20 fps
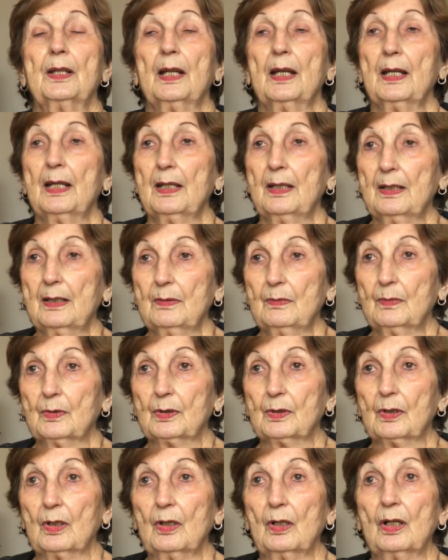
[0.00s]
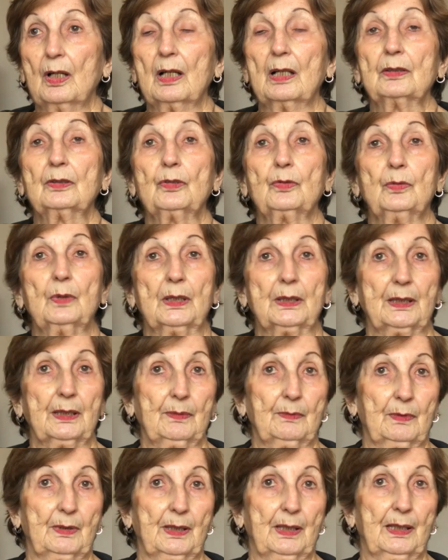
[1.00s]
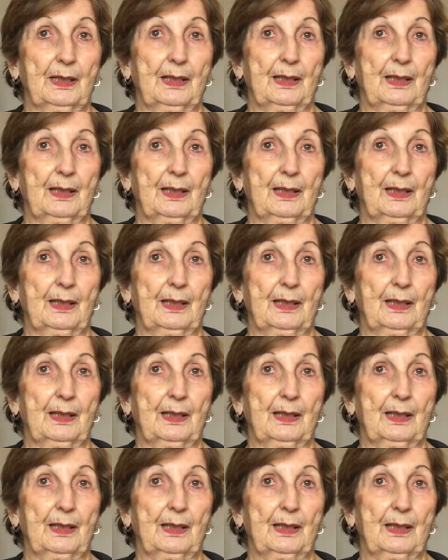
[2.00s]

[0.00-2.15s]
They were all 20 when